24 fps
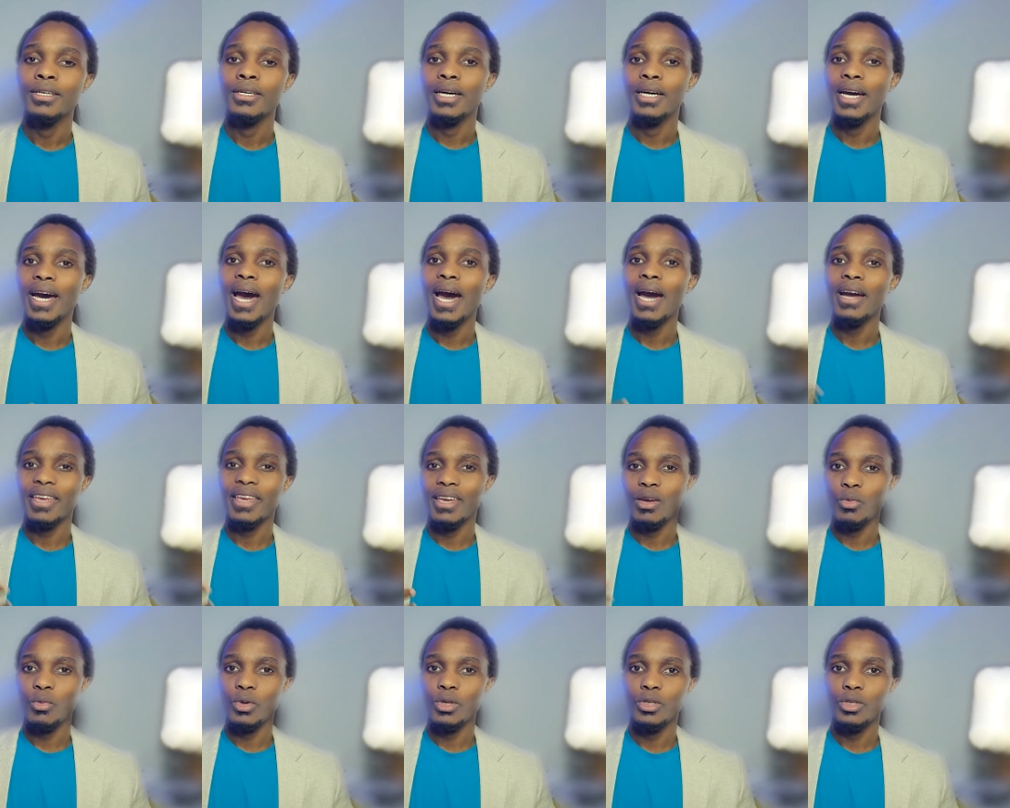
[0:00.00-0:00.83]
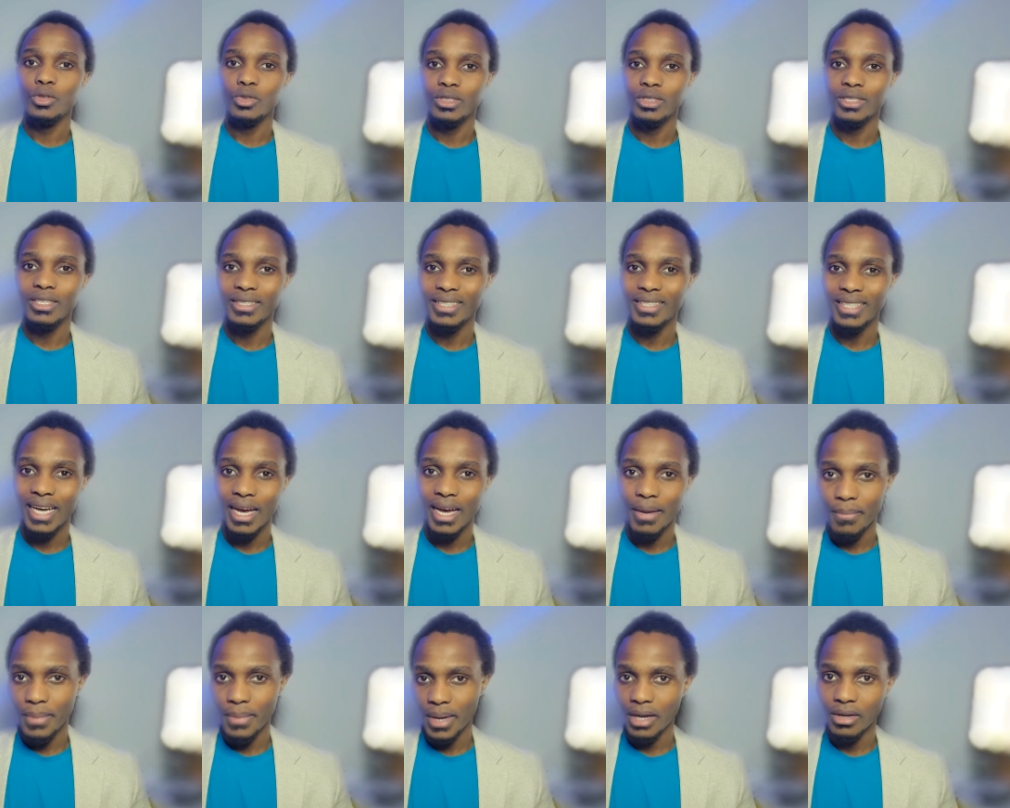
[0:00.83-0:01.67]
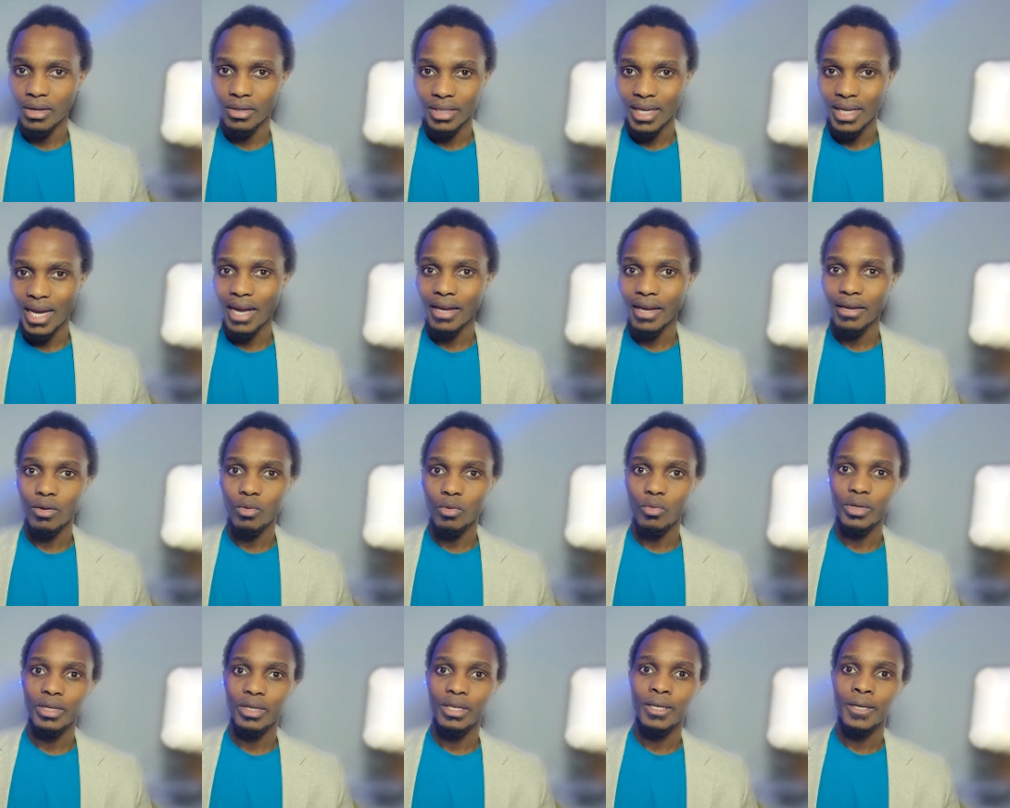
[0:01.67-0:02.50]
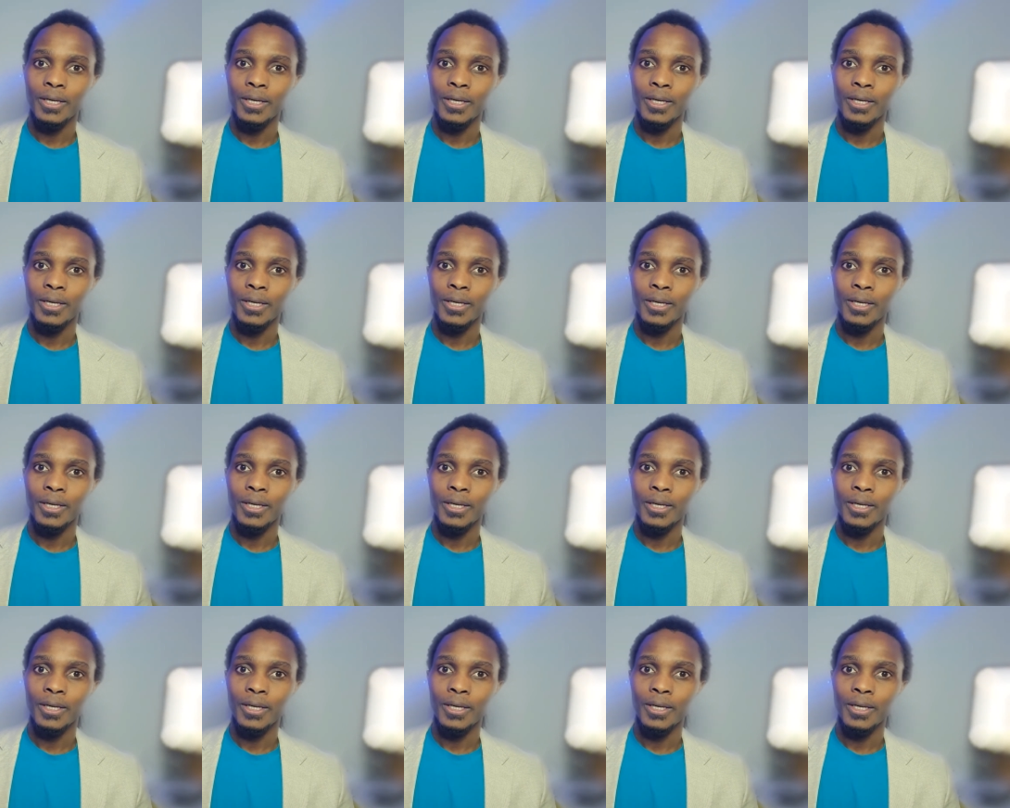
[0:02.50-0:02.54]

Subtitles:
How can we use the time better? How can we